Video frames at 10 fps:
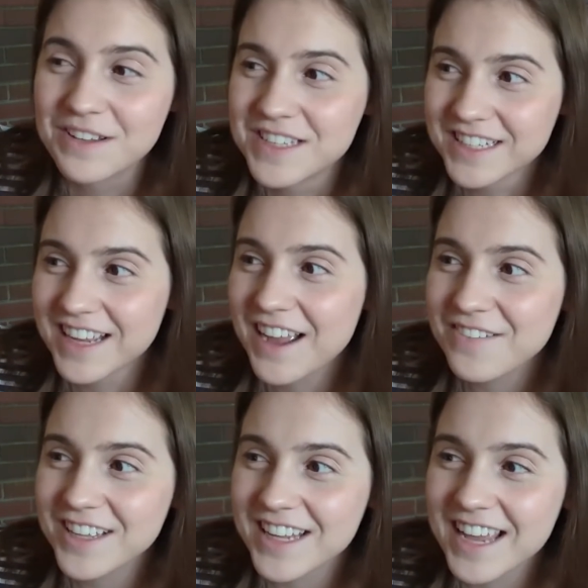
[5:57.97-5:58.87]
I was like, I
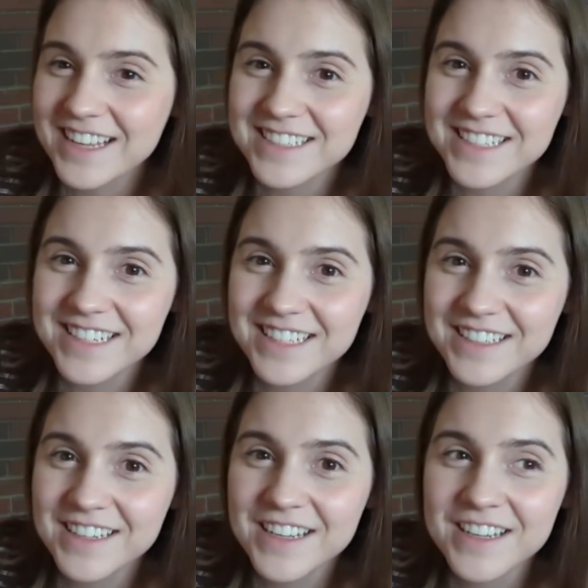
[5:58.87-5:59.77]
have like 18,